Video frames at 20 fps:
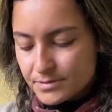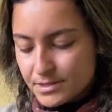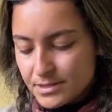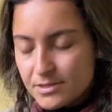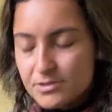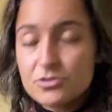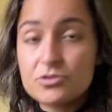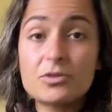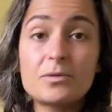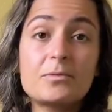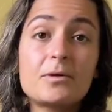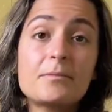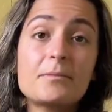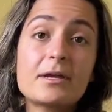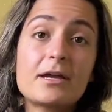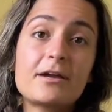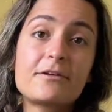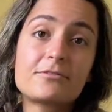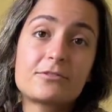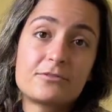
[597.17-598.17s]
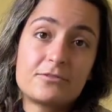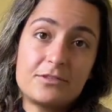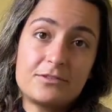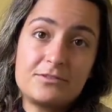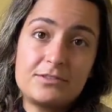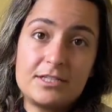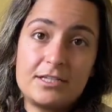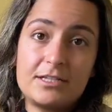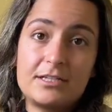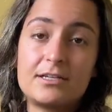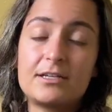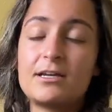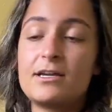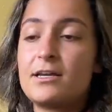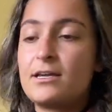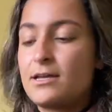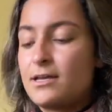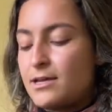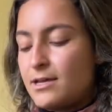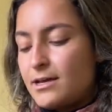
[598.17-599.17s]
So I brought my iPhone 15.
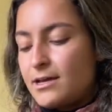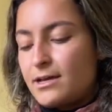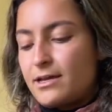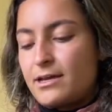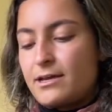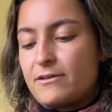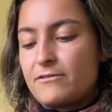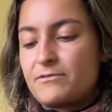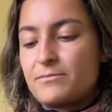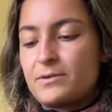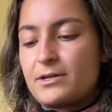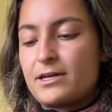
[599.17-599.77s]
I have my